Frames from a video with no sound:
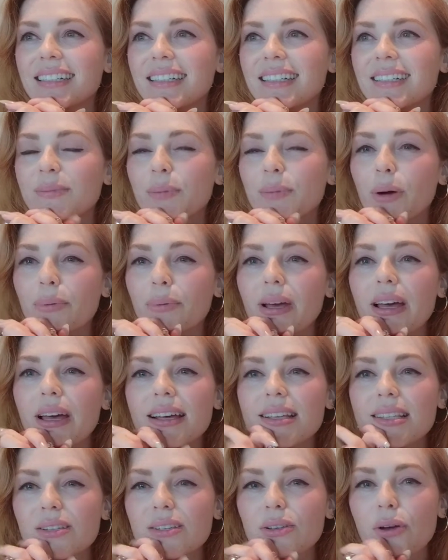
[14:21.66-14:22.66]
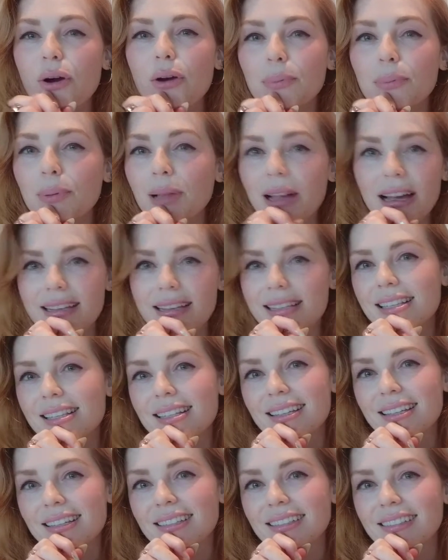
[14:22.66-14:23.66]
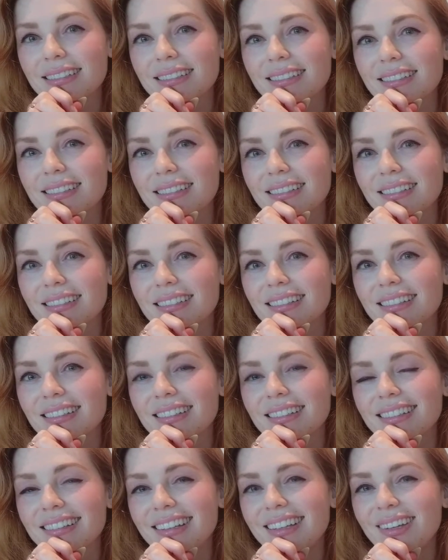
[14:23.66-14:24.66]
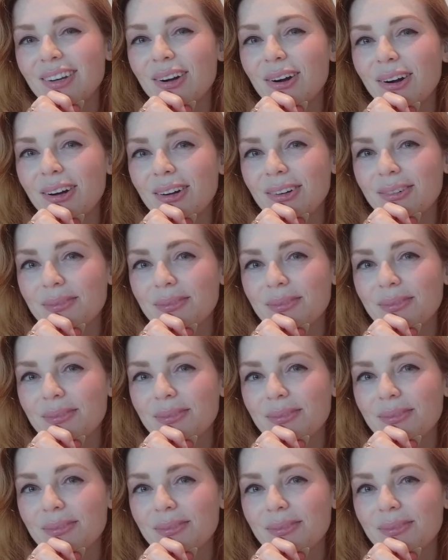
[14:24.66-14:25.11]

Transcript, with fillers: But we are so blessed, you know?